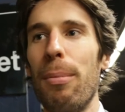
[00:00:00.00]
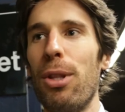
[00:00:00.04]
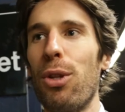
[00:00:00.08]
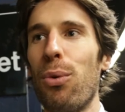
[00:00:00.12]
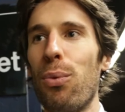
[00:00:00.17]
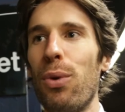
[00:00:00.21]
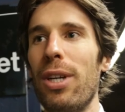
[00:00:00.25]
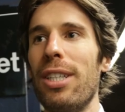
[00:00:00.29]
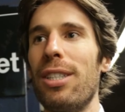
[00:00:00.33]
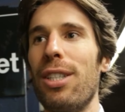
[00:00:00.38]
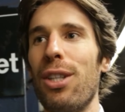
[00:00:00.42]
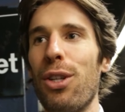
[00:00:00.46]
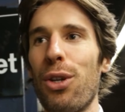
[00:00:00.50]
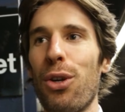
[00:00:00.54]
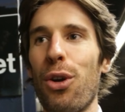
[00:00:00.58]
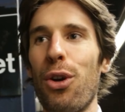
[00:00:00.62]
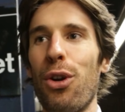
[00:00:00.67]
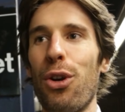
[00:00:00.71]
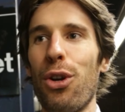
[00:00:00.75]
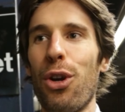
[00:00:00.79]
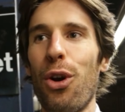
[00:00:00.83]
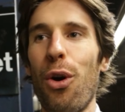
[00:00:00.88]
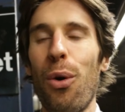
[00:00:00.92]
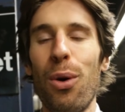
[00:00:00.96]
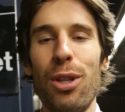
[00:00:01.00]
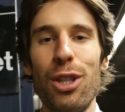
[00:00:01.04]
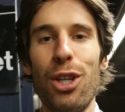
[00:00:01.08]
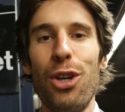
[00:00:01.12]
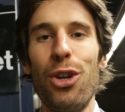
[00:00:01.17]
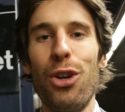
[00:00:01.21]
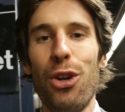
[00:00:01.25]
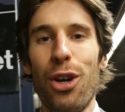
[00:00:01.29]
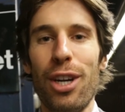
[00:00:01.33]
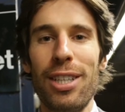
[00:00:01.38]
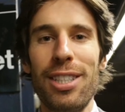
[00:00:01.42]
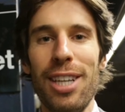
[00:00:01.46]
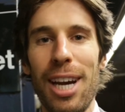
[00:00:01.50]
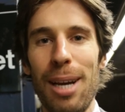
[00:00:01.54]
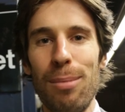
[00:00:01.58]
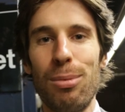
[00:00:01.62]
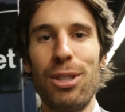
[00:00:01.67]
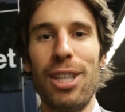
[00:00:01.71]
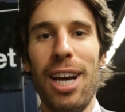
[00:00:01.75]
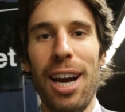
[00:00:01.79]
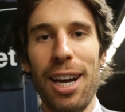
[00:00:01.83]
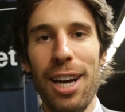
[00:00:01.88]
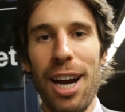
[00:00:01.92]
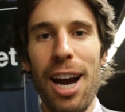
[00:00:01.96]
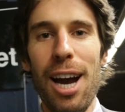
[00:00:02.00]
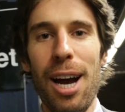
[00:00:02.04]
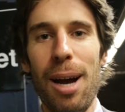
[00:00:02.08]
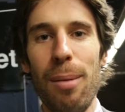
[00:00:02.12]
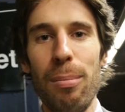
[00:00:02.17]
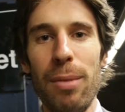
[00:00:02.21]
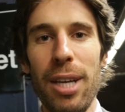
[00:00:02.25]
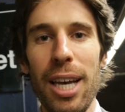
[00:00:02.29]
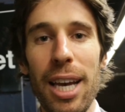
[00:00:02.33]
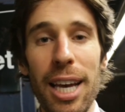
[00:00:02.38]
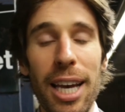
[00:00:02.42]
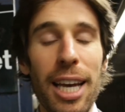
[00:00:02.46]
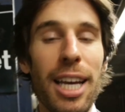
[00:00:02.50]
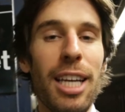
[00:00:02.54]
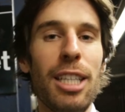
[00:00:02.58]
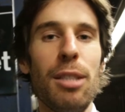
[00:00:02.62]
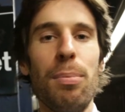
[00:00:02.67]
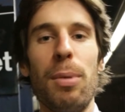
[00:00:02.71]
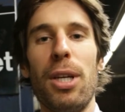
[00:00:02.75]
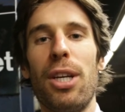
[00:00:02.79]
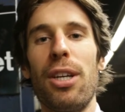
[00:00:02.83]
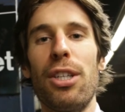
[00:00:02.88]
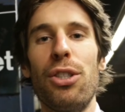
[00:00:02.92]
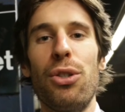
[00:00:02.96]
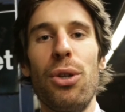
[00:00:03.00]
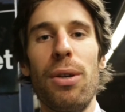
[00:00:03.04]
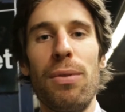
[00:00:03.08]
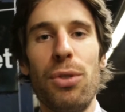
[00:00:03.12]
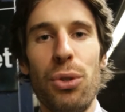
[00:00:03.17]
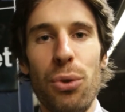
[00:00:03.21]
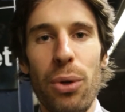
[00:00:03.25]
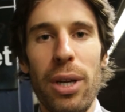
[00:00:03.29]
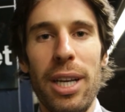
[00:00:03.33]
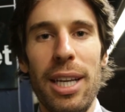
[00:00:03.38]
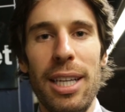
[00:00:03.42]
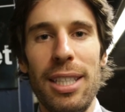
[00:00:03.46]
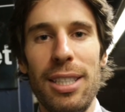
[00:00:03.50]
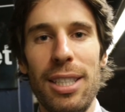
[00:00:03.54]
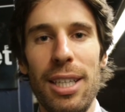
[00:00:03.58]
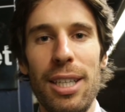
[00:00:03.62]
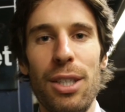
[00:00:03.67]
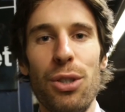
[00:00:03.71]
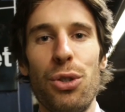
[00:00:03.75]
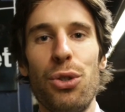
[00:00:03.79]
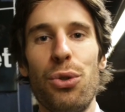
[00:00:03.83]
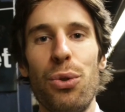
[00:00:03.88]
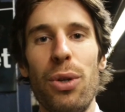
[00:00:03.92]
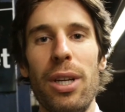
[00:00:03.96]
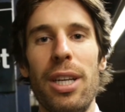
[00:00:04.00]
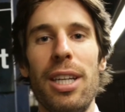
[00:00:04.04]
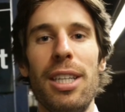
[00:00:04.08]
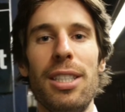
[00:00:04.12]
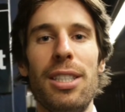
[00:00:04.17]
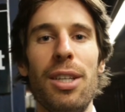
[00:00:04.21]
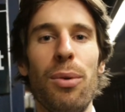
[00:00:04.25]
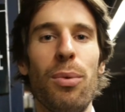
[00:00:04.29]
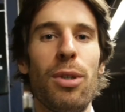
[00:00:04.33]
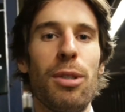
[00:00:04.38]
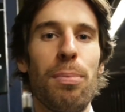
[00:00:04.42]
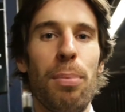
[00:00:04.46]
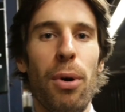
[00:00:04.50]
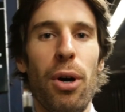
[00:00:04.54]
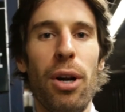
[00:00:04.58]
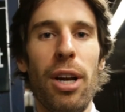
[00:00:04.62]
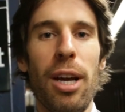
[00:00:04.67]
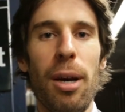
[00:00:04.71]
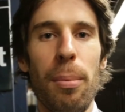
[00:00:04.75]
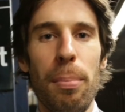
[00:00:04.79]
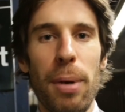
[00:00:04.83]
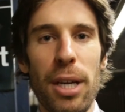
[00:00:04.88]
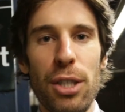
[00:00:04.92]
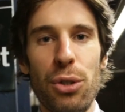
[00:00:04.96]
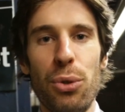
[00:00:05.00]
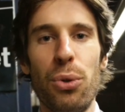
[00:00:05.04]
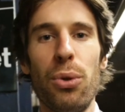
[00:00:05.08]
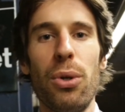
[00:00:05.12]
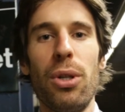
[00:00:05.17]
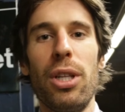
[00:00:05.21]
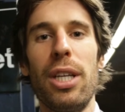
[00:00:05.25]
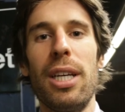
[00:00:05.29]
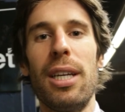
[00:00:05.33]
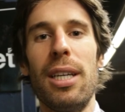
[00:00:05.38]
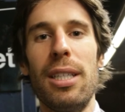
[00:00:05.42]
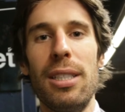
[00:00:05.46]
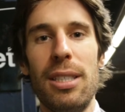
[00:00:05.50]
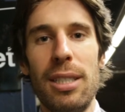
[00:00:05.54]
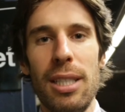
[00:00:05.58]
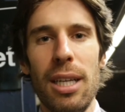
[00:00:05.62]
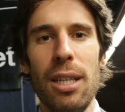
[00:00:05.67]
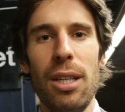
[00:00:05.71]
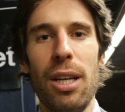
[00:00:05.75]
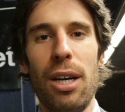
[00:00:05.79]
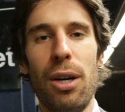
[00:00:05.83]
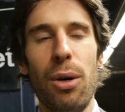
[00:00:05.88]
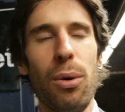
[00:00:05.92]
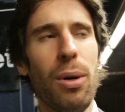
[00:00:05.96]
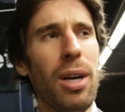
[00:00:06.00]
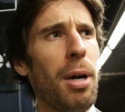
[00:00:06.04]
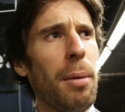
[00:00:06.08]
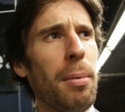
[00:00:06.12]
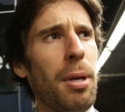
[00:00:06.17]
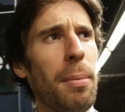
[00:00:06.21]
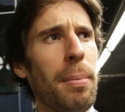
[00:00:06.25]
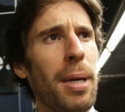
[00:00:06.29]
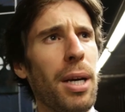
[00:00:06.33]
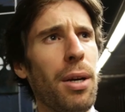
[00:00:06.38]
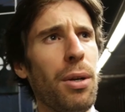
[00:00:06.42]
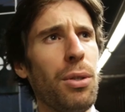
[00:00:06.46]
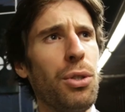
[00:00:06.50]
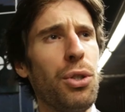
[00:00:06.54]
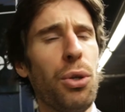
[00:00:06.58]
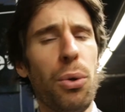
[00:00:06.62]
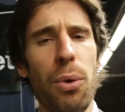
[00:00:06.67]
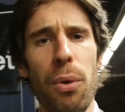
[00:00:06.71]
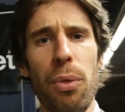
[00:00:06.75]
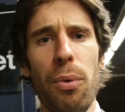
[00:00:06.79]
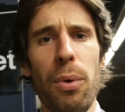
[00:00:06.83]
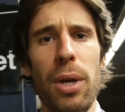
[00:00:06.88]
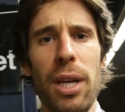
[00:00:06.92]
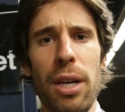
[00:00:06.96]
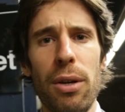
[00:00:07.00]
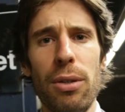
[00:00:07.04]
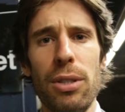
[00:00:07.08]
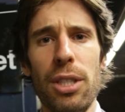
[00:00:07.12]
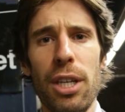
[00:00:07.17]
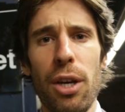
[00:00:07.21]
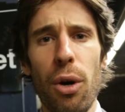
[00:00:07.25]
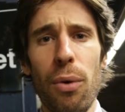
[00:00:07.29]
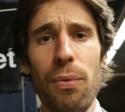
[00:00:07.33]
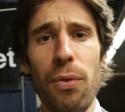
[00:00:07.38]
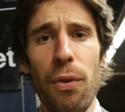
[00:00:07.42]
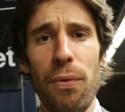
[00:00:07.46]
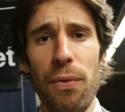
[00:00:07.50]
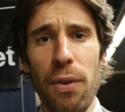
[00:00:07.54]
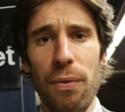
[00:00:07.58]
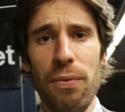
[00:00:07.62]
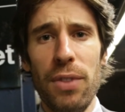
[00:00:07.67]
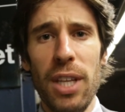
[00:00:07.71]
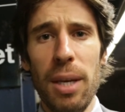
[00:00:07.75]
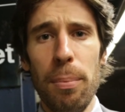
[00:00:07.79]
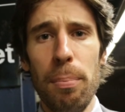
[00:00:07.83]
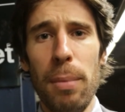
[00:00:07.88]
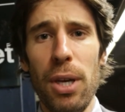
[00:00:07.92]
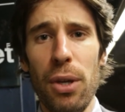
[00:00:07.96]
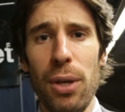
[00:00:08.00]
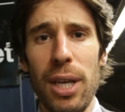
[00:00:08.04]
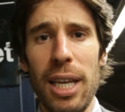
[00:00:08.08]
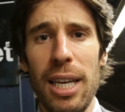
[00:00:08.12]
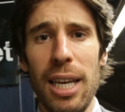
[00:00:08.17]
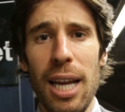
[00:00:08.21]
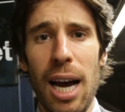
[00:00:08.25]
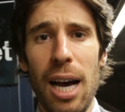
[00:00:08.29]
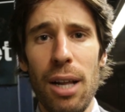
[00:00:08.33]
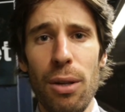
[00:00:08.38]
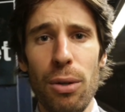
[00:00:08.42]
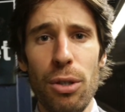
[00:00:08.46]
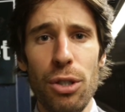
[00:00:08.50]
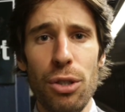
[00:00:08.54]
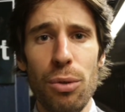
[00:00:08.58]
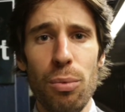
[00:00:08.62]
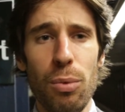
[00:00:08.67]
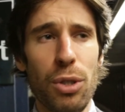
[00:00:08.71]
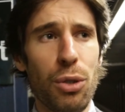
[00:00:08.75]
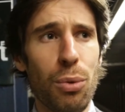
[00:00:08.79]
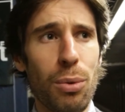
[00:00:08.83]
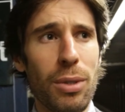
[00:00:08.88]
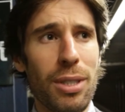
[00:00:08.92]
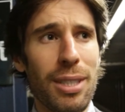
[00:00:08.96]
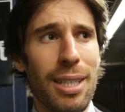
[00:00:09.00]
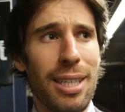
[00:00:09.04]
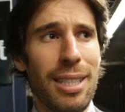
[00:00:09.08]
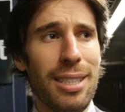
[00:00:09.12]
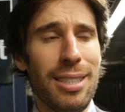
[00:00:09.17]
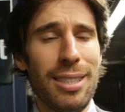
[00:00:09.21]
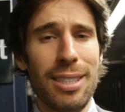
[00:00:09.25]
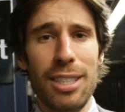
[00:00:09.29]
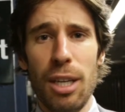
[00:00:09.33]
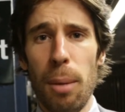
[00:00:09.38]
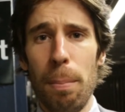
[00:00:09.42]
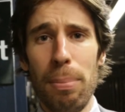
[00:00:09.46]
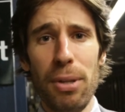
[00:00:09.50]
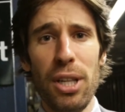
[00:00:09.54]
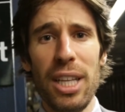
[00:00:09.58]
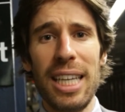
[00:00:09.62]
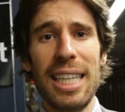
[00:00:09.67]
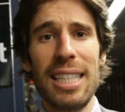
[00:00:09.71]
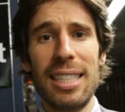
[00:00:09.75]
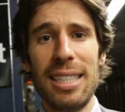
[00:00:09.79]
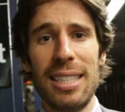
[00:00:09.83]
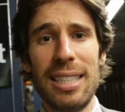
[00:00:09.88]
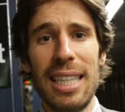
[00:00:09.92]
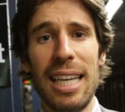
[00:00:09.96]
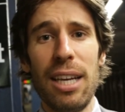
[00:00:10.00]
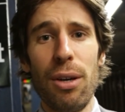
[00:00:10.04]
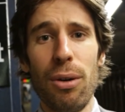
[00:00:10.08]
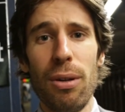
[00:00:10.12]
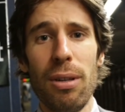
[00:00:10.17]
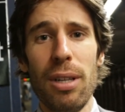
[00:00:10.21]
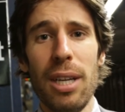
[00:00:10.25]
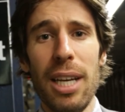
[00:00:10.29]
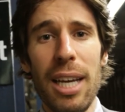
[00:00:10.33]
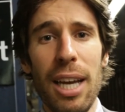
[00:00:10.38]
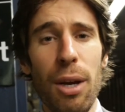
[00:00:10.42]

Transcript: And the reason they're gonna go on the NewYorkTimes.com is because you have Street Easy and Street Easy was bought out by Trulia and Zillow probably about two or three years ago for $50 million, which was a complete steal.